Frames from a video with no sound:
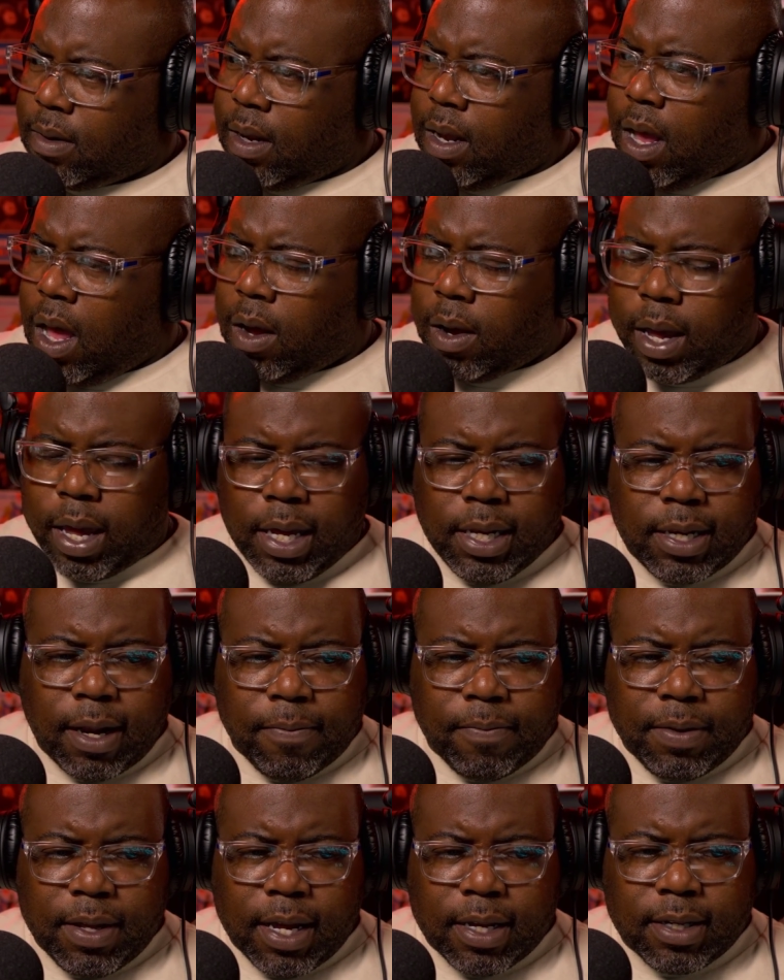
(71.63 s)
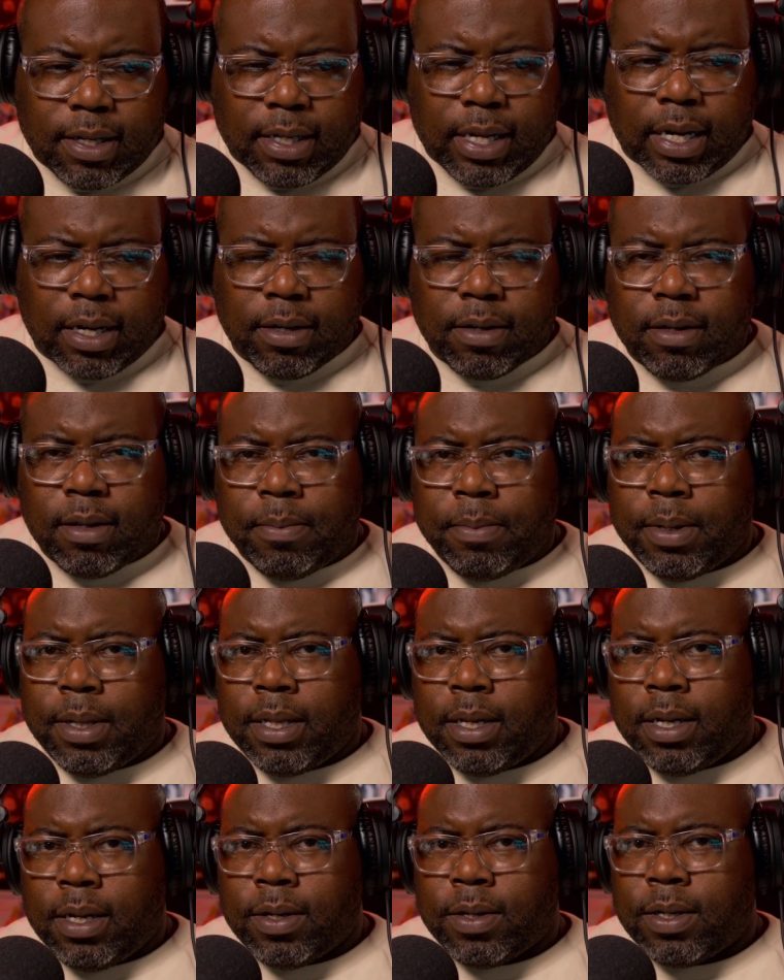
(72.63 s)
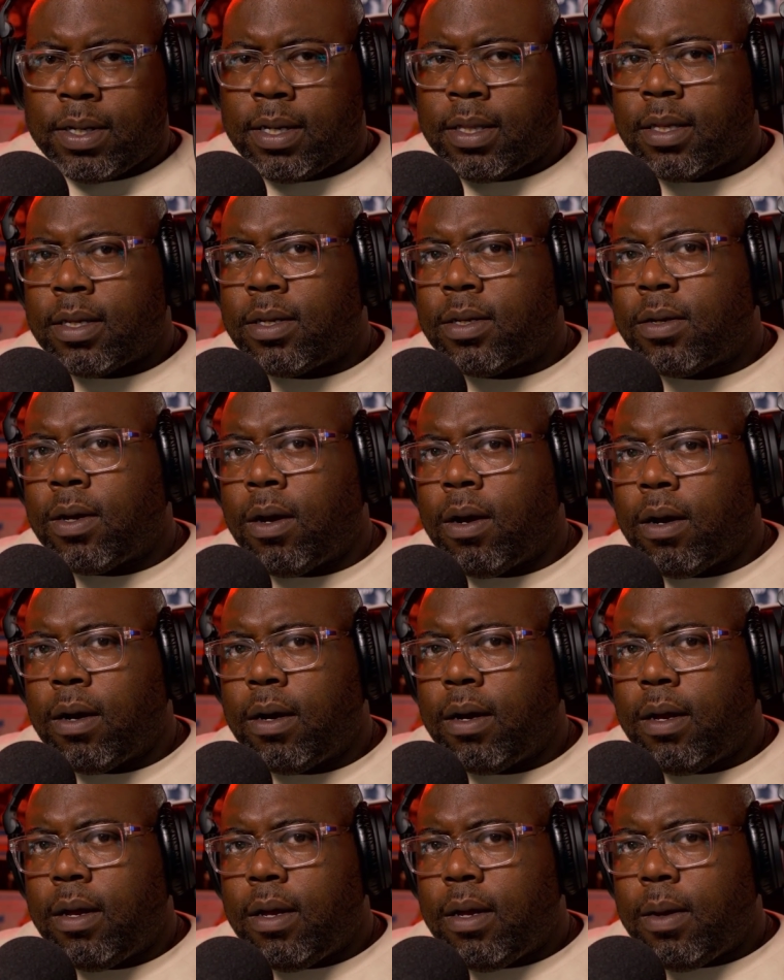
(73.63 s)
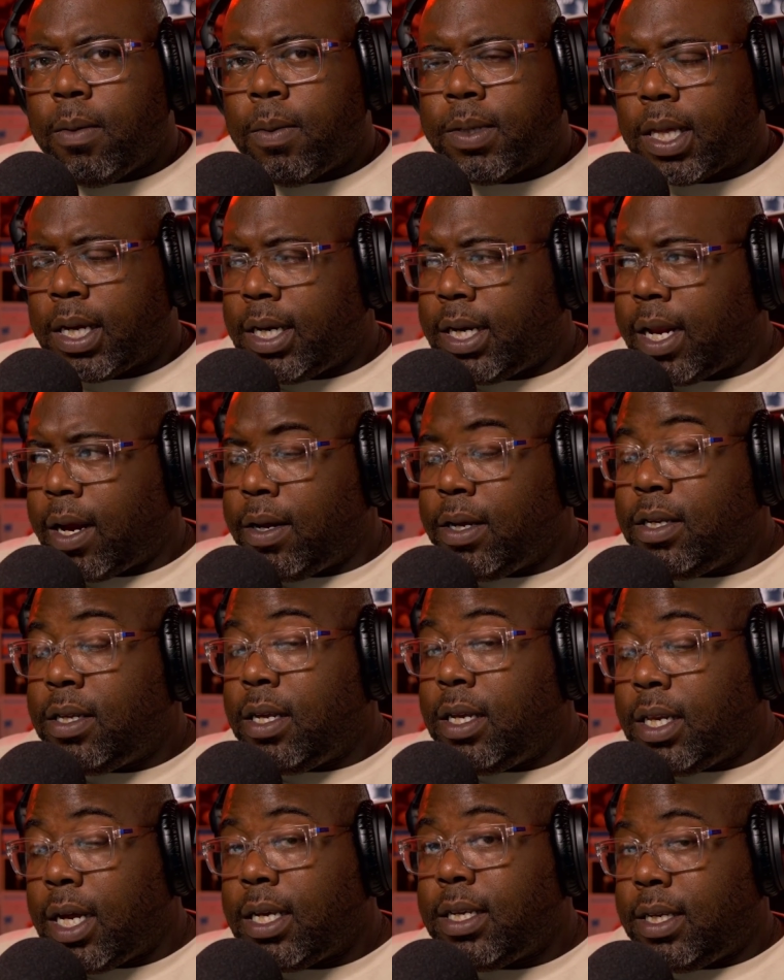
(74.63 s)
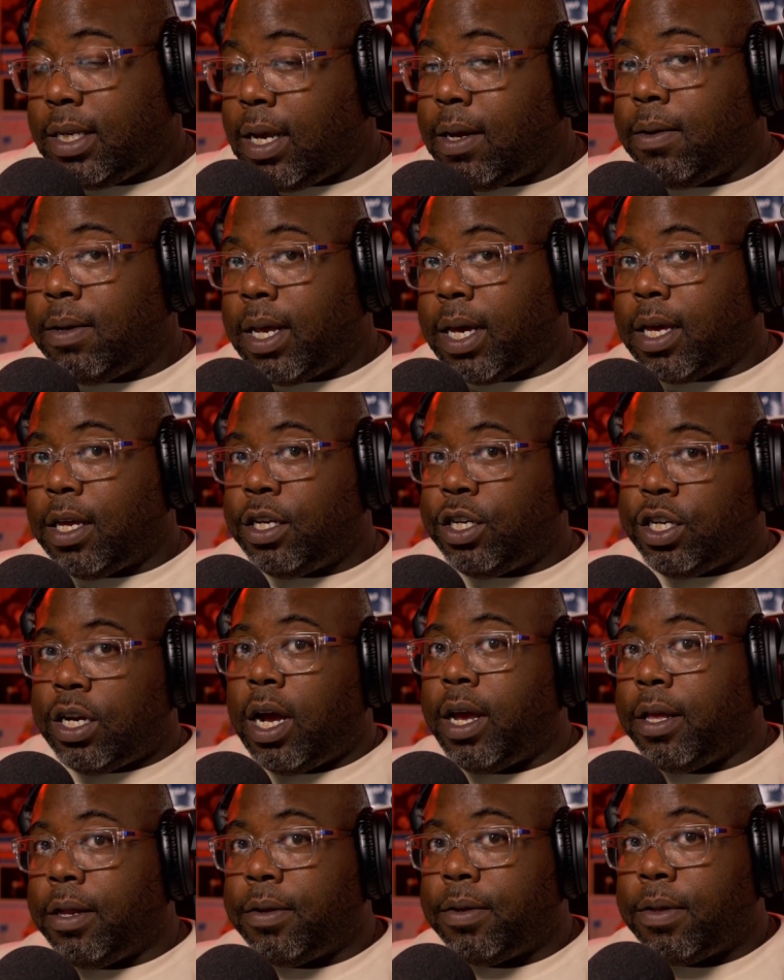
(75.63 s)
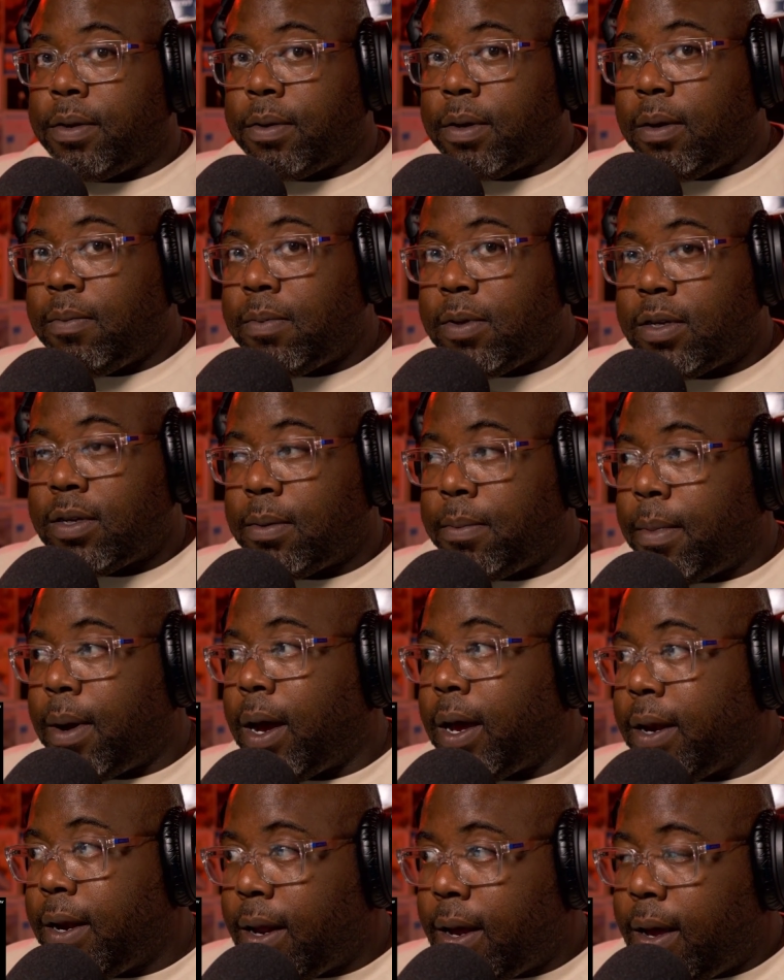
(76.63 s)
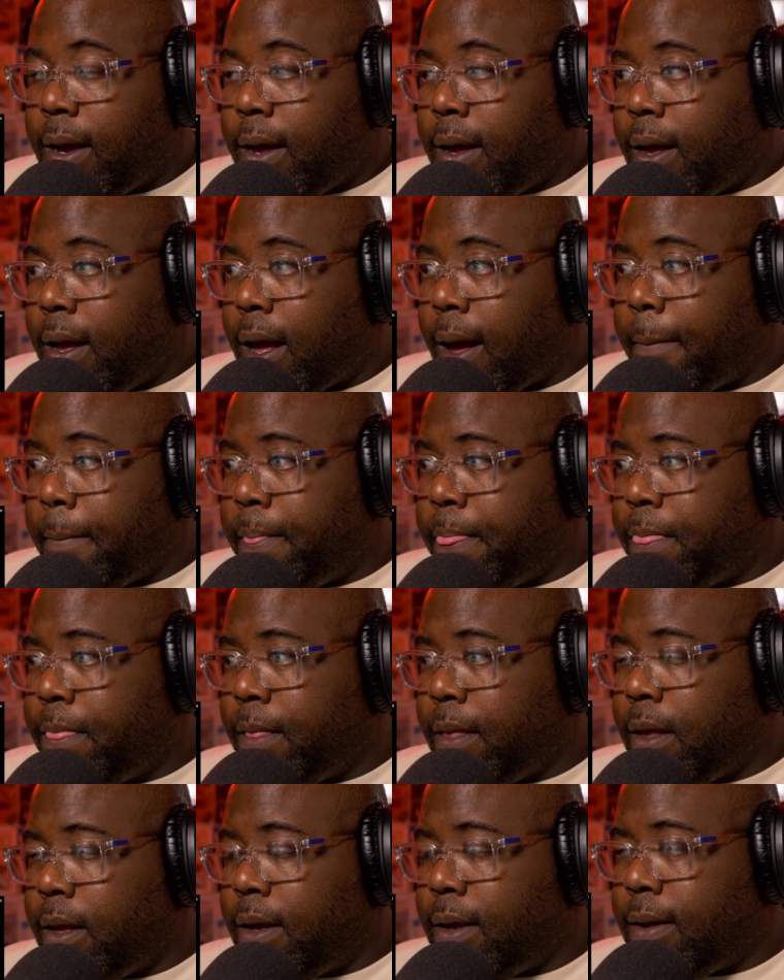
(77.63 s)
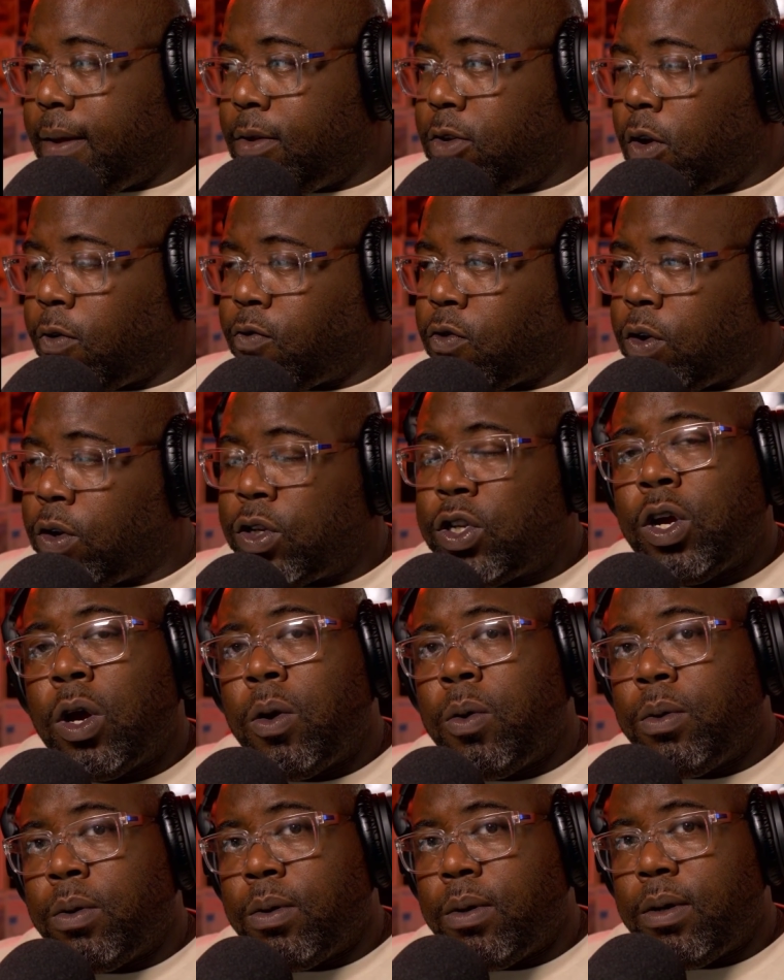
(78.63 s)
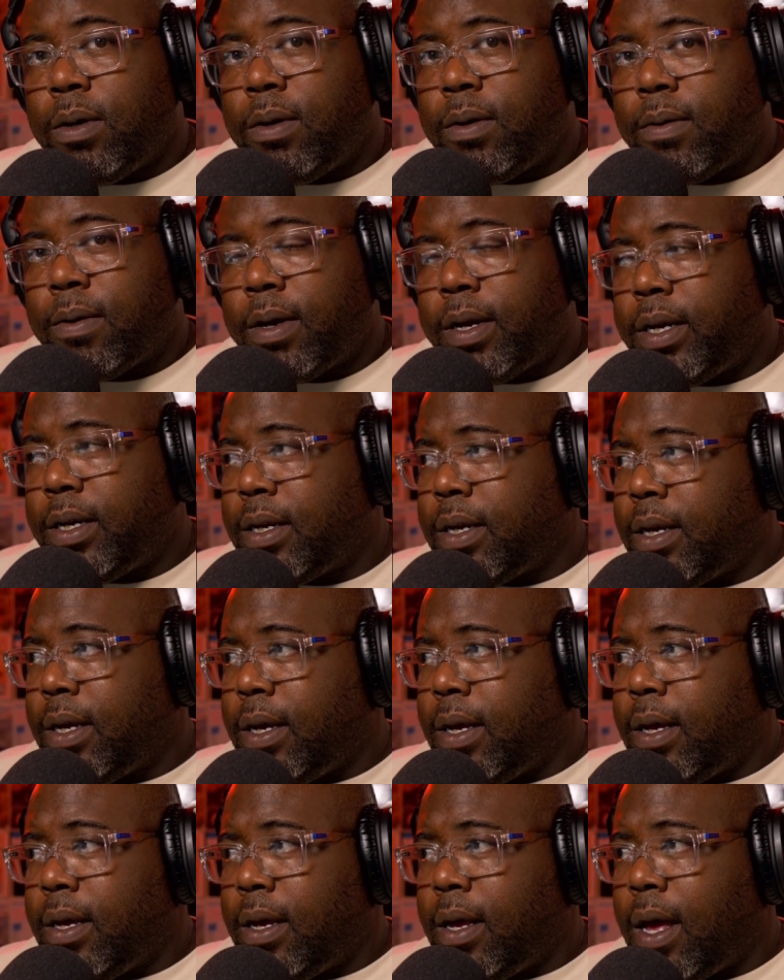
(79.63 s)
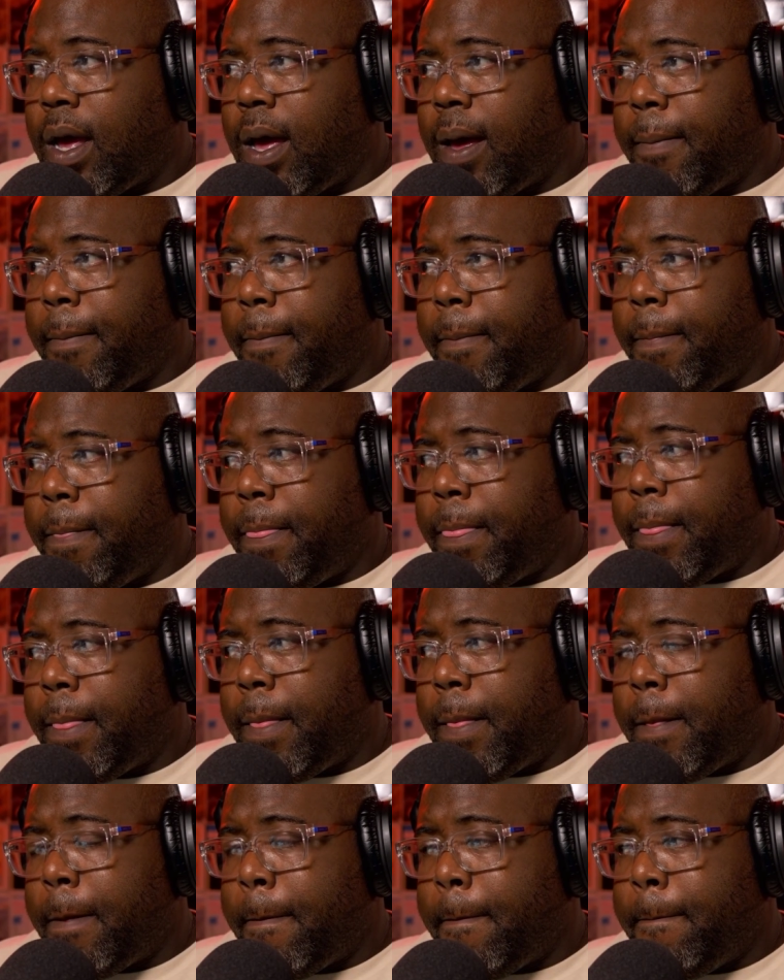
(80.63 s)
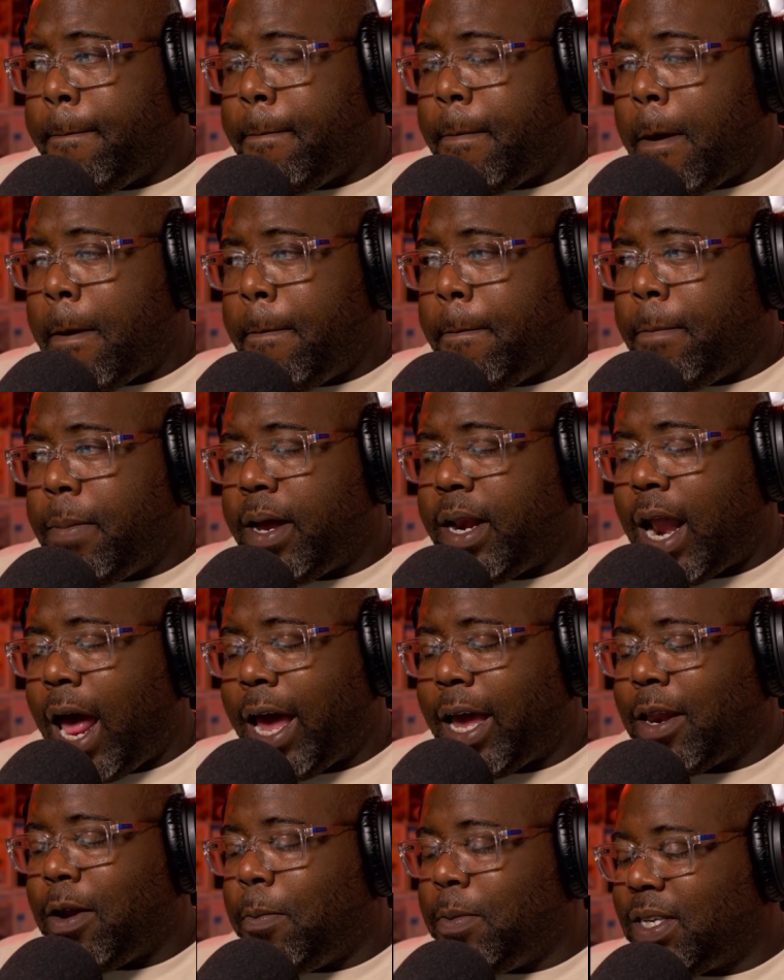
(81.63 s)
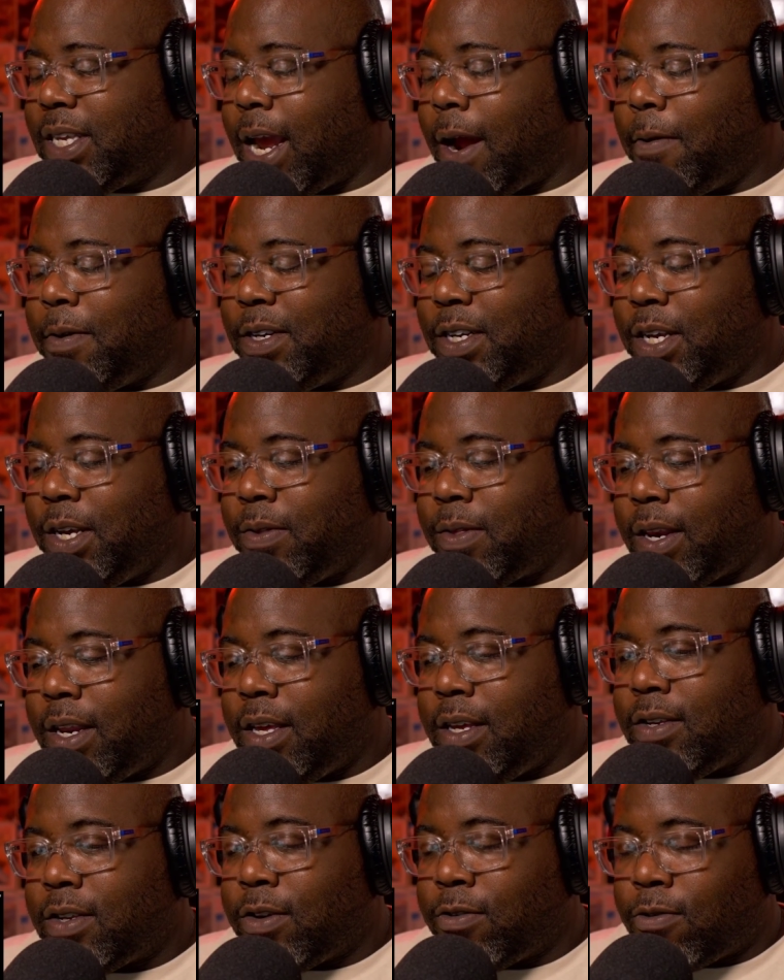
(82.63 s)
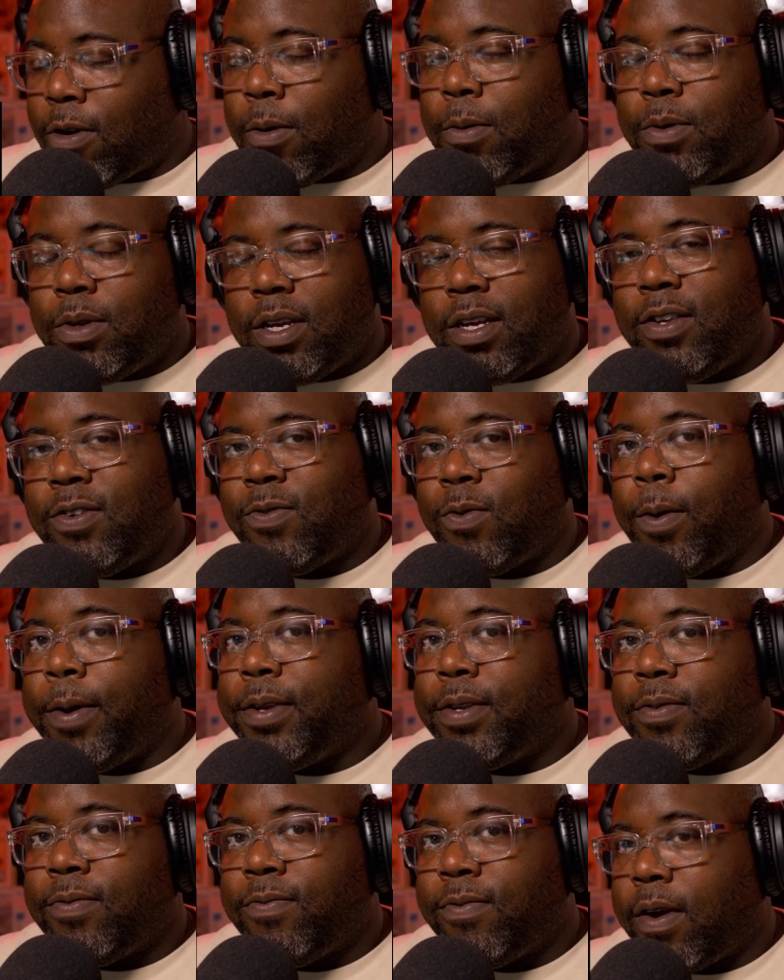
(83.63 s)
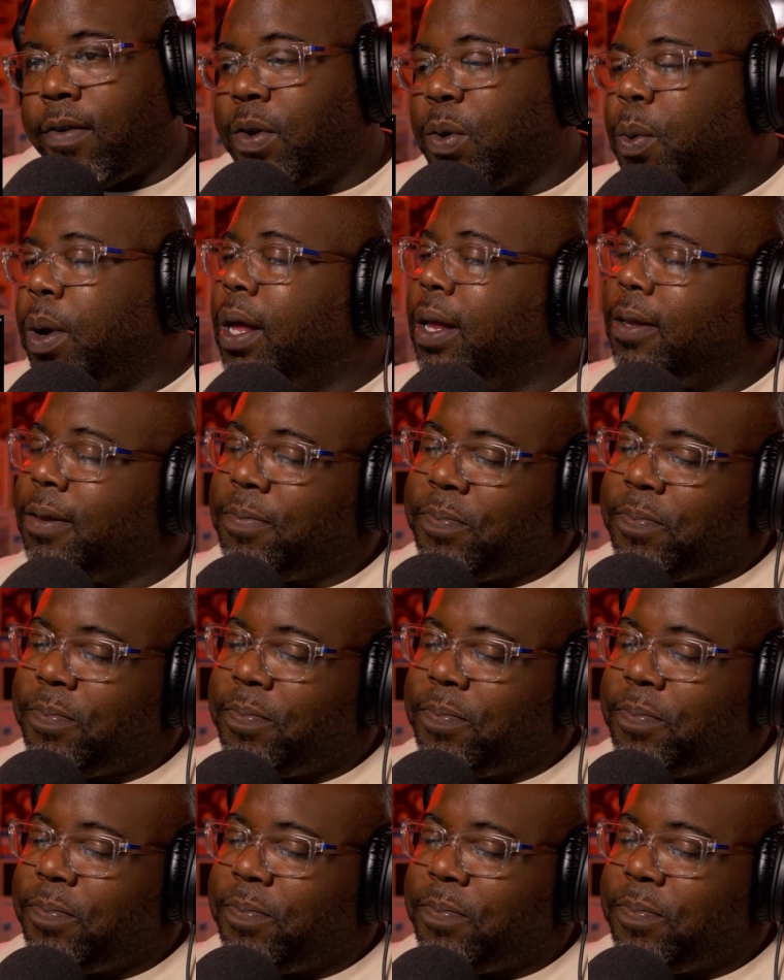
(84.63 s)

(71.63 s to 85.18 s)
Okay, he definitely has the technical ability to sing this song. Without a doubt. He does sound like a child, though. Keep this in mind. His overall tone, right? But I can almost guarantee you that he's going to grow into his voice very well.